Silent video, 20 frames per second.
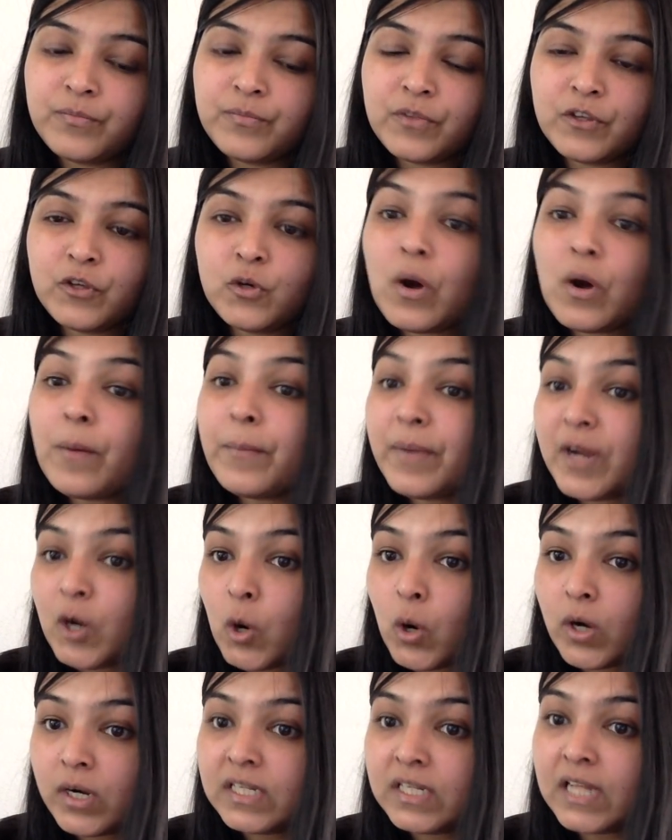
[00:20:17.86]
you are
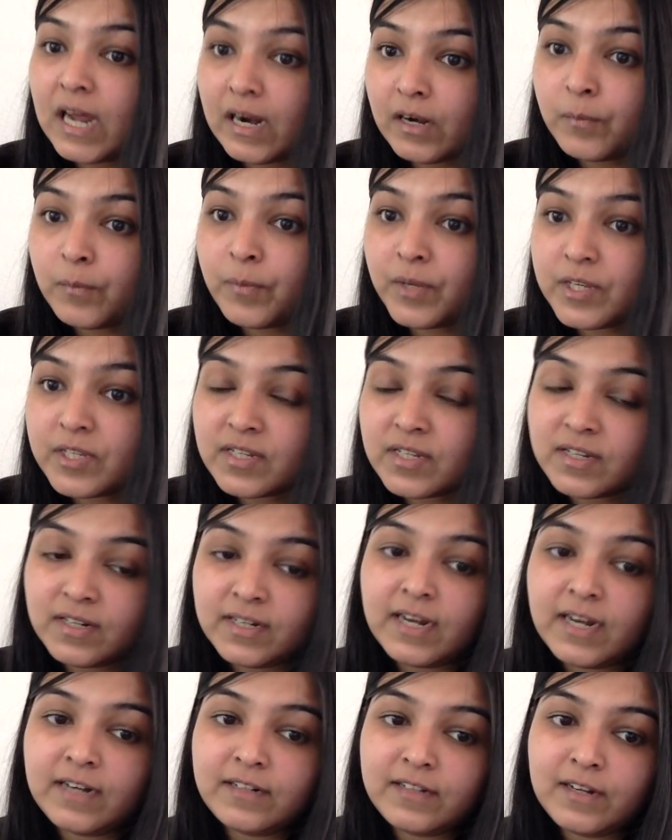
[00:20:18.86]
beyond that
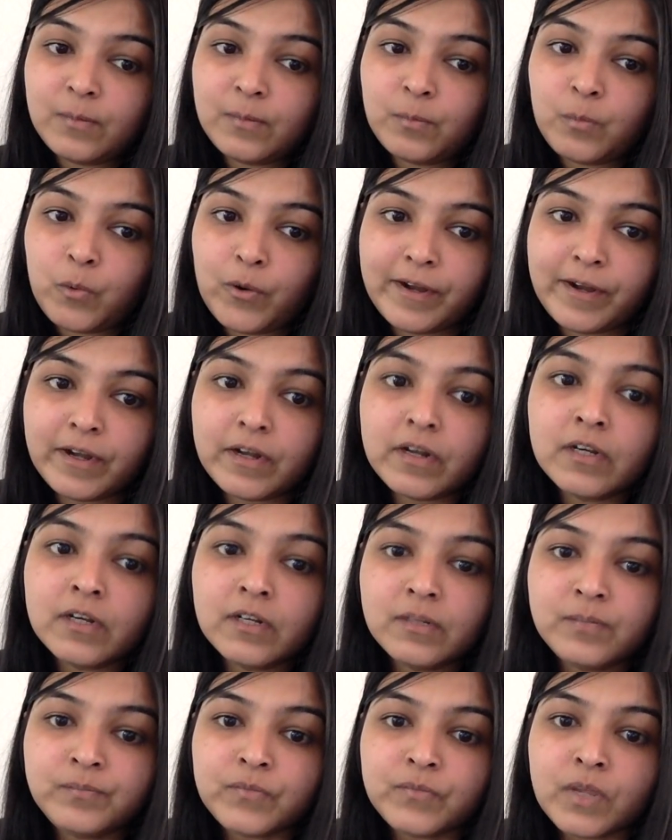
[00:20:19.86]
basically at that point.
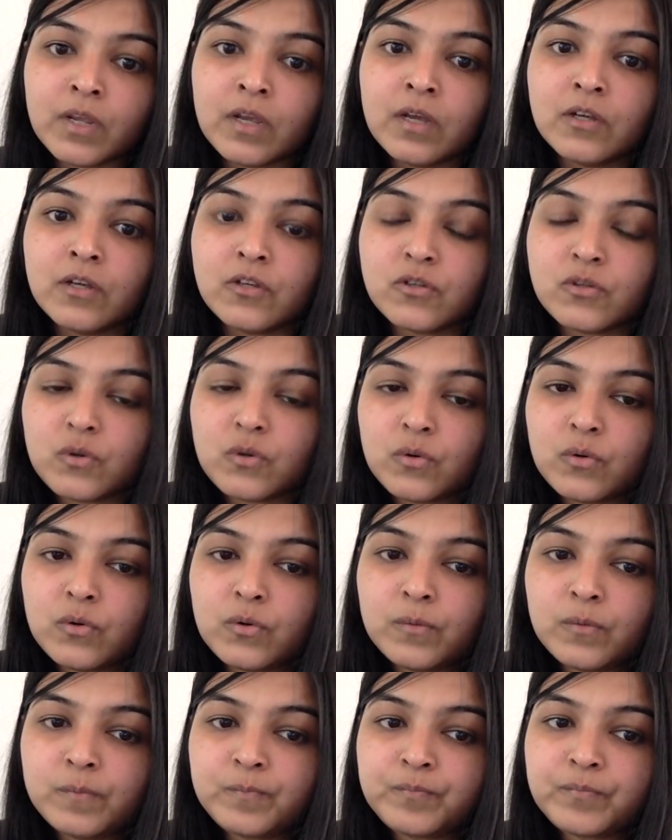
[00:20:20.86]

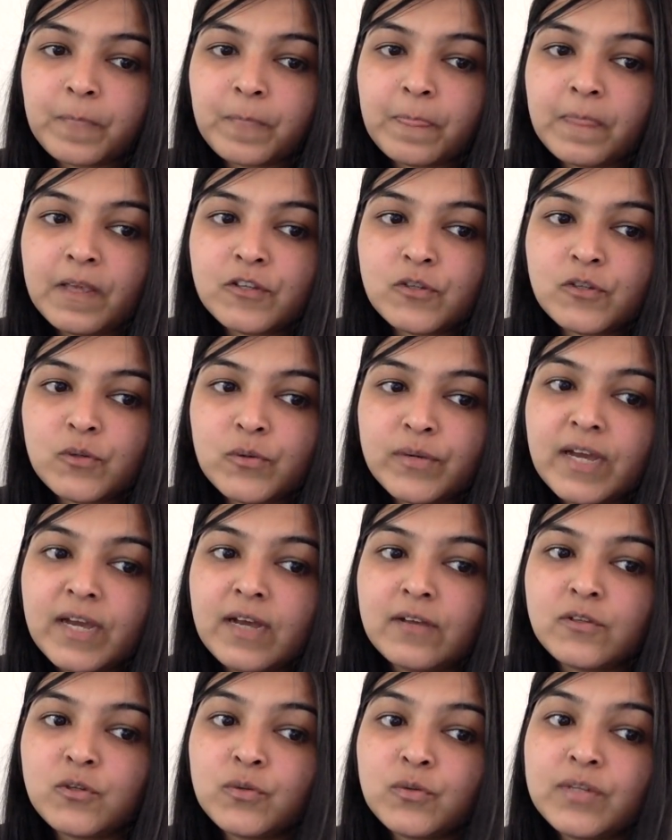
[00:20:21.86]
So
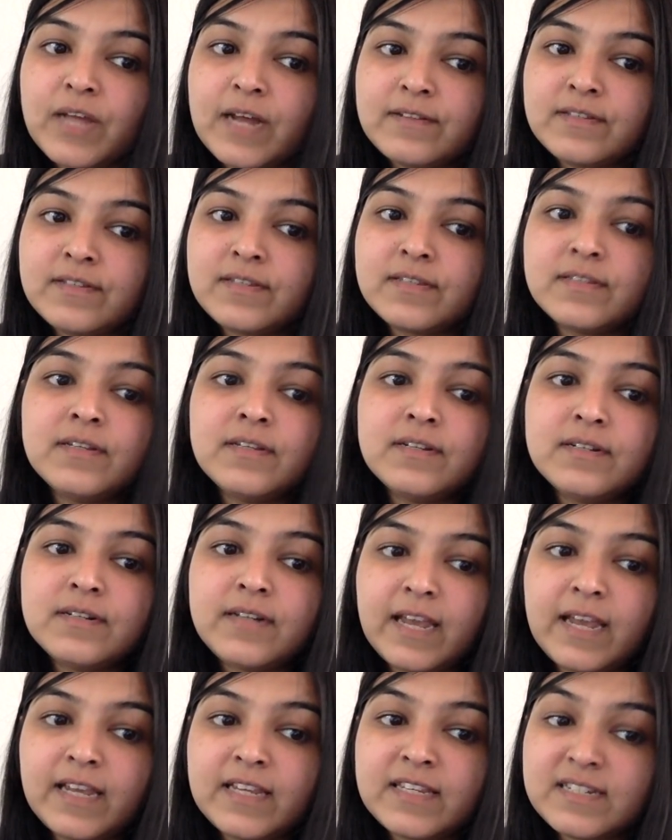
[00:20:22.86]
that's the
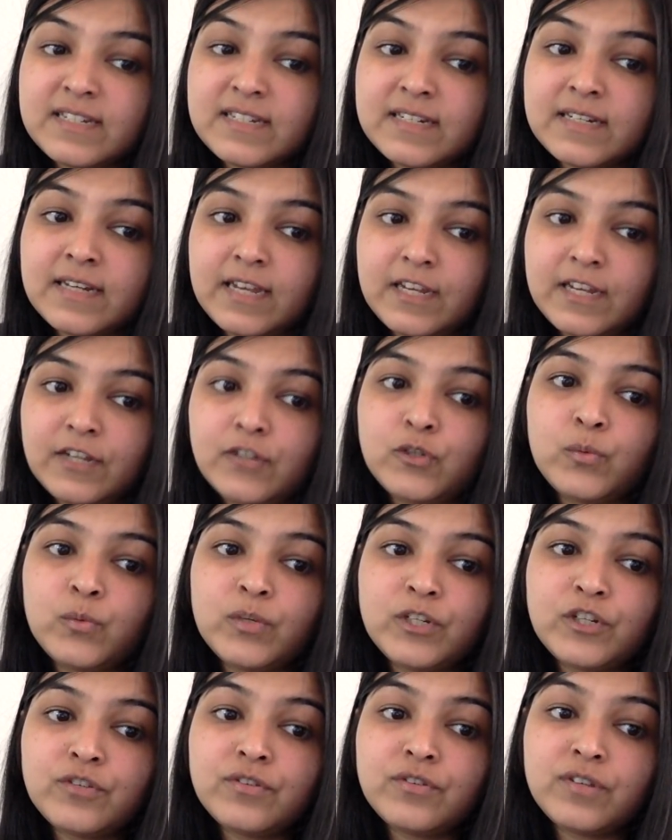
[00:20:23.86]
next stage,
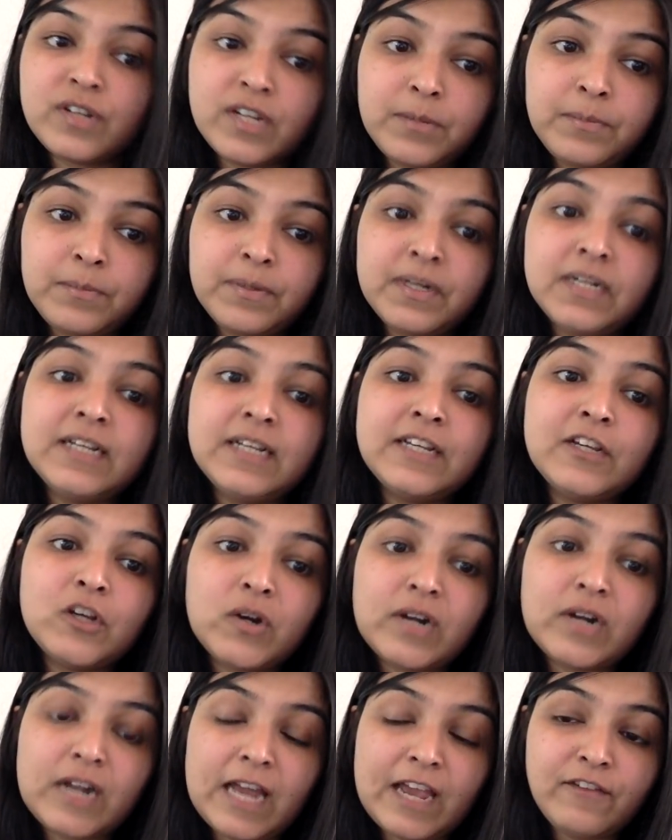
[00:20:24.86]
which is rebuilding
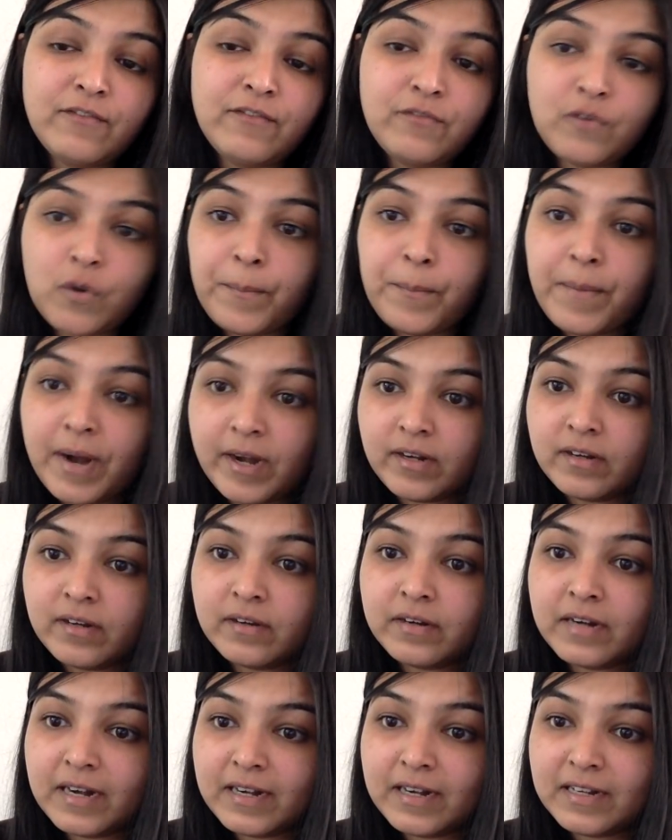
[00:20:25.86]
your life for better,
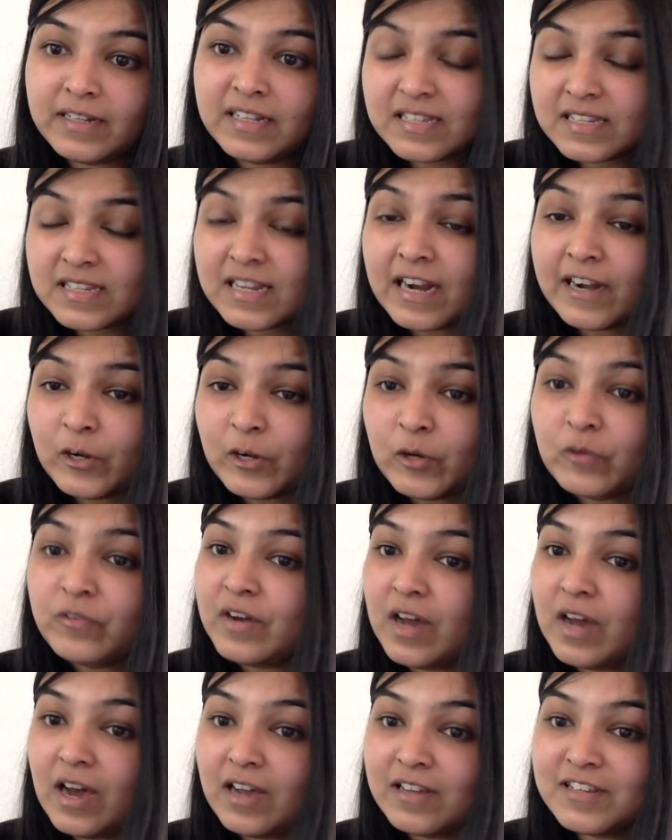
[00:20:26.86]
and this kind of
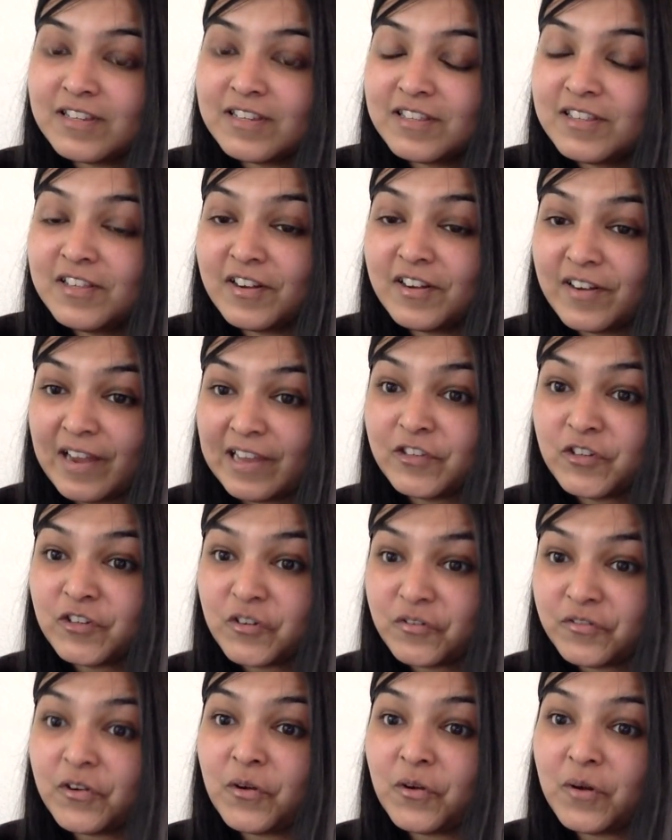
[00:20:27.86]
lasts the rest
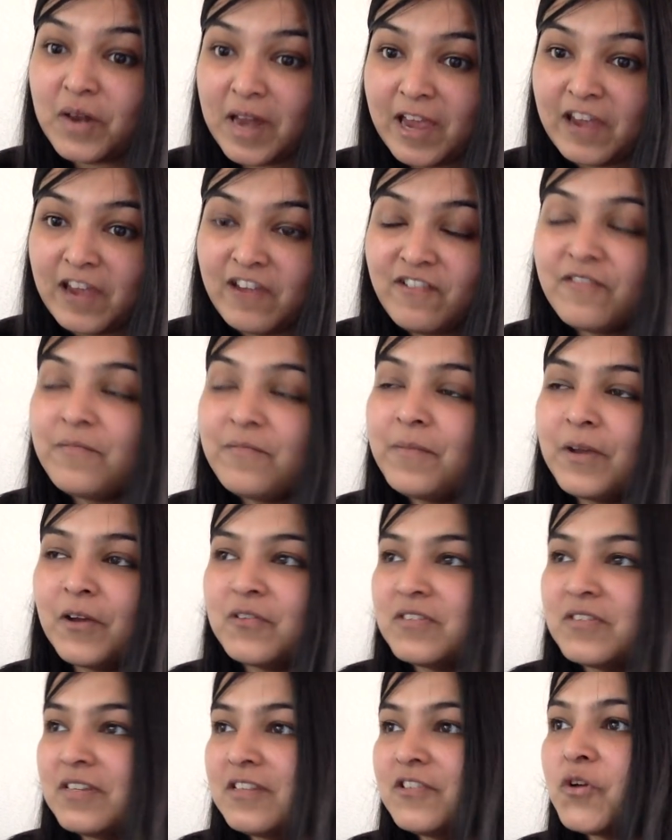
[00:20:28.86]
of your life
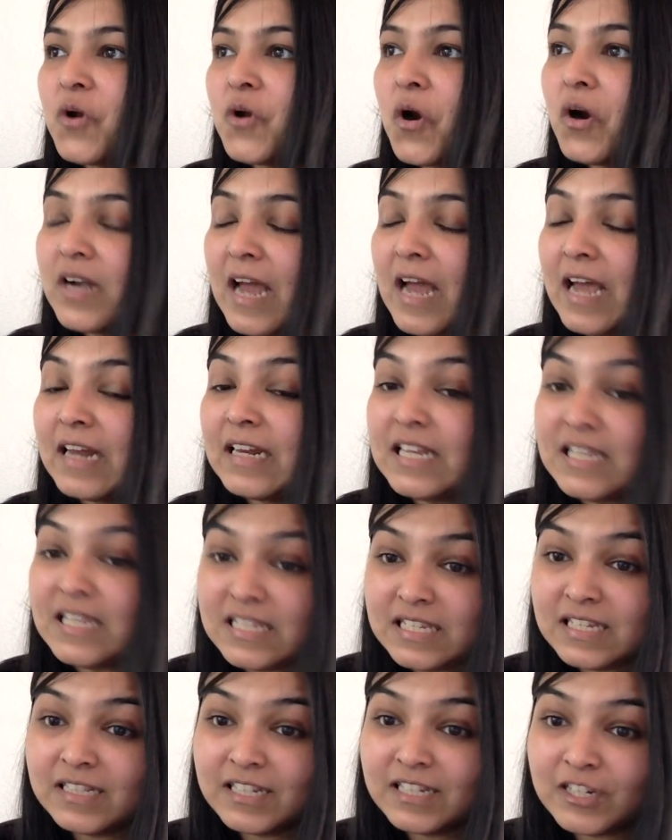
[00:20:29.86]
because it's not an
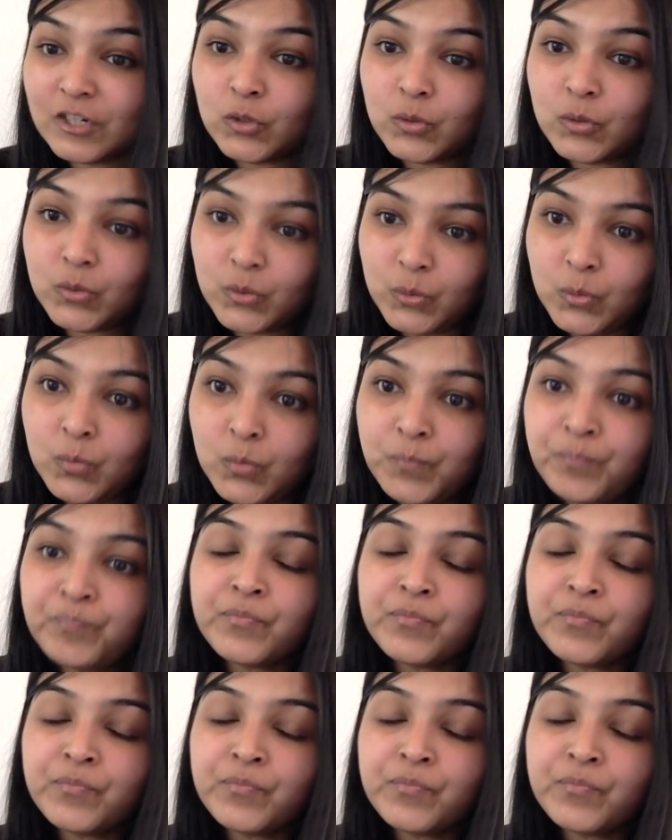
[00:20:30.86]
easy thing to do.